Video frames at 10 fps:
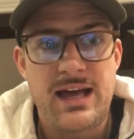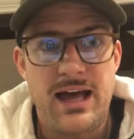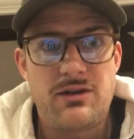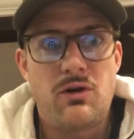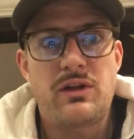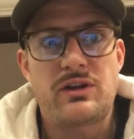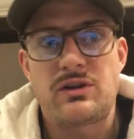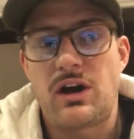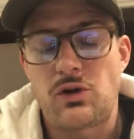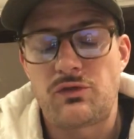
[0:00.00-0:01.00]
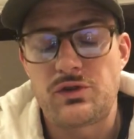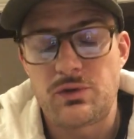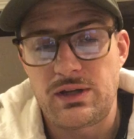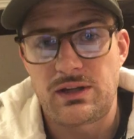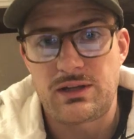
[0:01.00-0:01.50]
and know that you're not
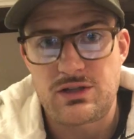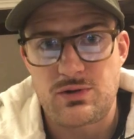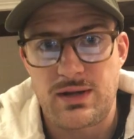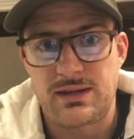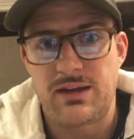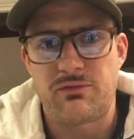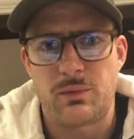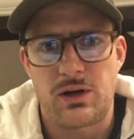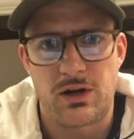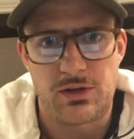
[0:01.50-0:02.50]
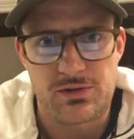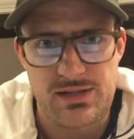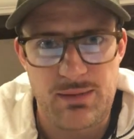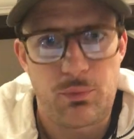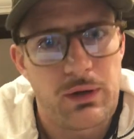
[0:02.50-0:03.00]
overdoing it on a strength day from a cardio
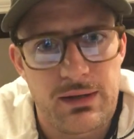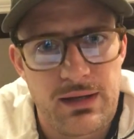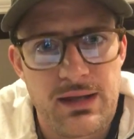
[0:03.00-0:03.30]
standpoint.